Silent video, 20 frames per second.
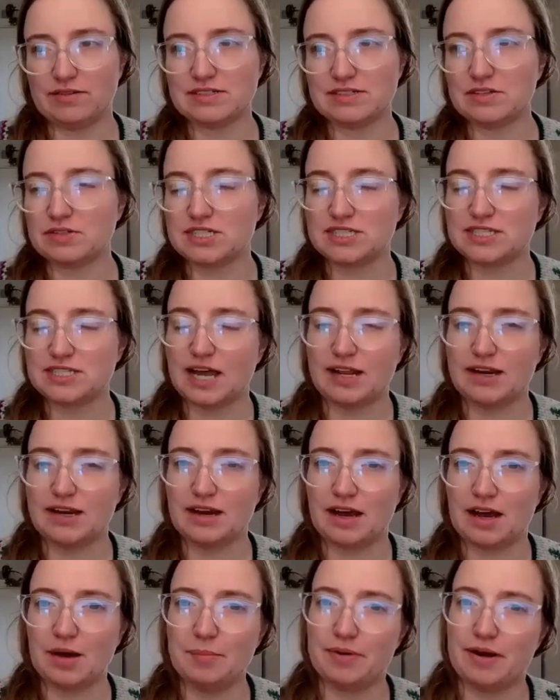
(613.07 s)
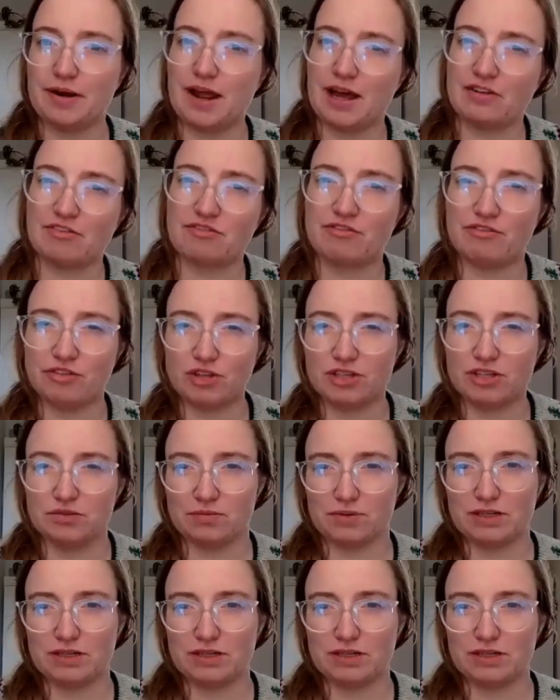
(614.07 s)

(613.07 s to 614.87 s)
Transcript: so set it up, not fully